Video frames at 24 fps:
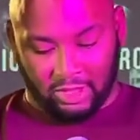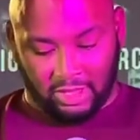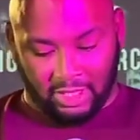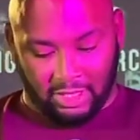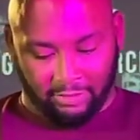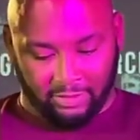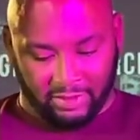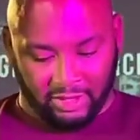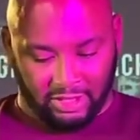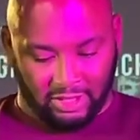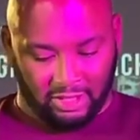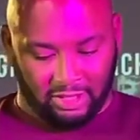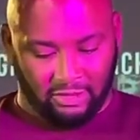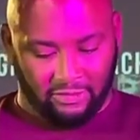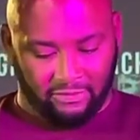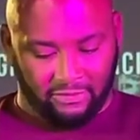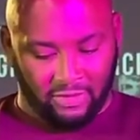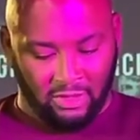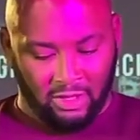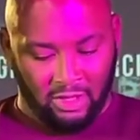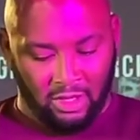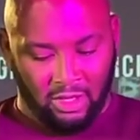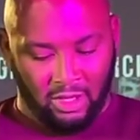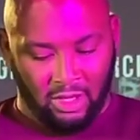they believe,
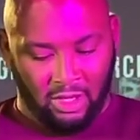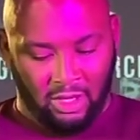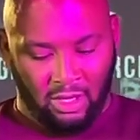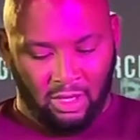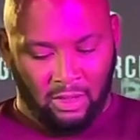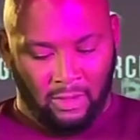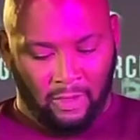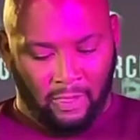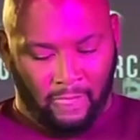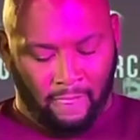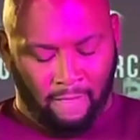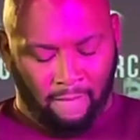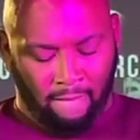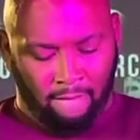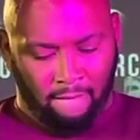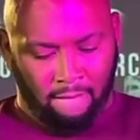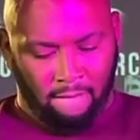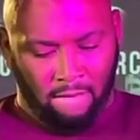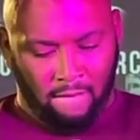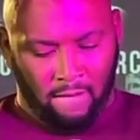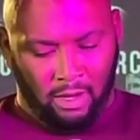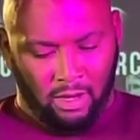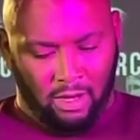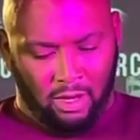
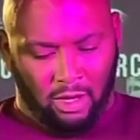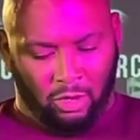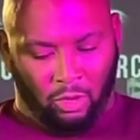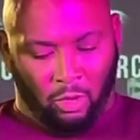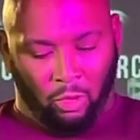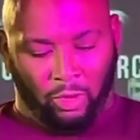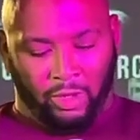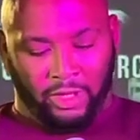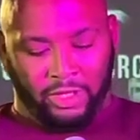according